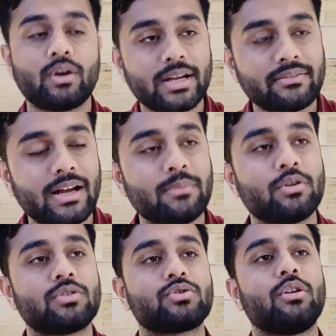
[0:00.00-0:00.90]
What if I am
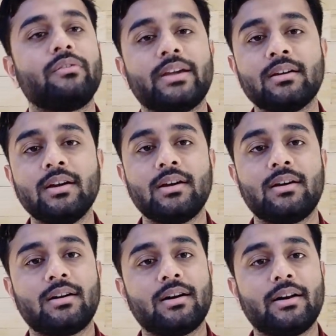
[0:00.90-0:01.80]
not solving
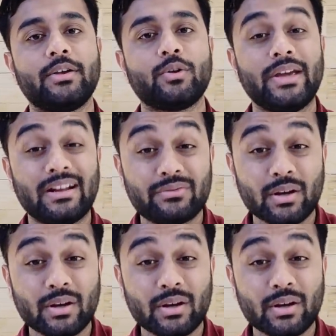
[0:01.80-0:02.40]
enough